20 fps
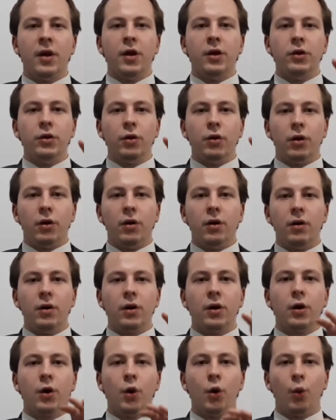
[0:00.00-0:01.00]

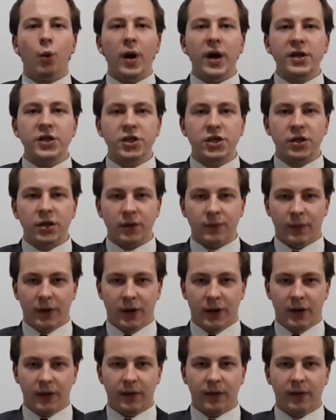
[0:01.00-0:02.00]
your question
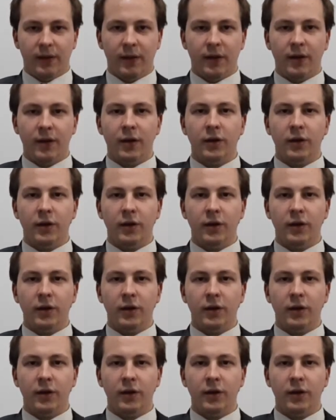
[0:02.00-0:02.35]
marks.